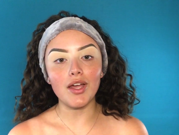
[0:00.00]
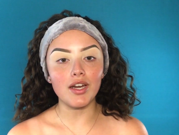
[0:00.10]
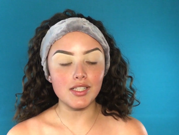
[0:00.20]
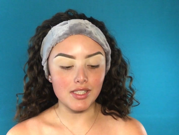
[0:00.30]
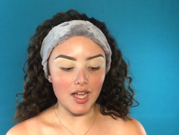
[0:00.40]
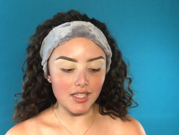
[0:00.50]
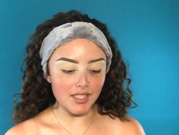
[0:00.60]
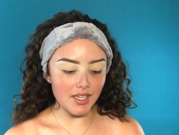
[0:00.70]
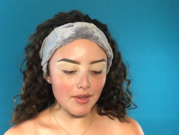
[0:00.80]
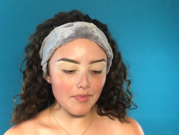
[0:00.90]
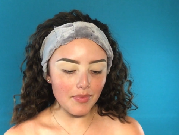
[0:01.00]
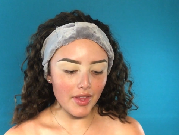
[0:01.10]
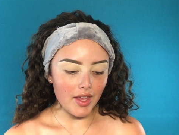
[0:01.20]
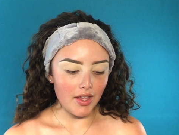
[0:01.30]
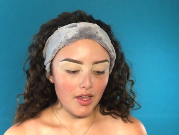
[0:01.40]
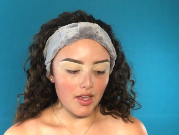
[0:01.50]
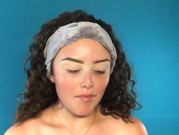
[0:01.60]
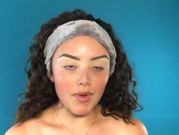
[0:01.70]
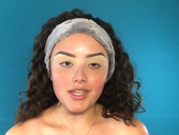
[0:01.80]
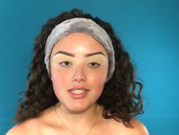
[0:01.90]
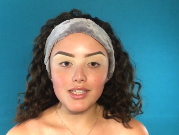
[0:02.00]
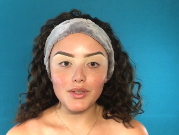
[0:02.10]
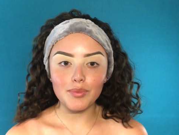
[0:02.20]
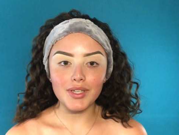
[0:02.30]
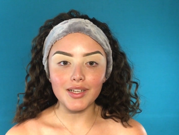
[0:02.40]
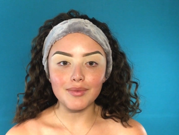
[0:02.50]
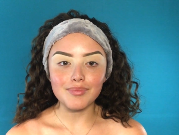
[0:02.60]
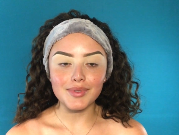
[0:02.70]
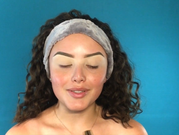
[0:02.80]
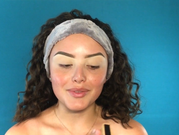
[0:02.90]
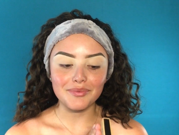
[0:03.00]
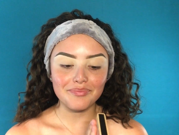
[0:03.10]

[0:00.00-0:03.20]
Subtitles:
Anastasia. Mine's a little beat up, so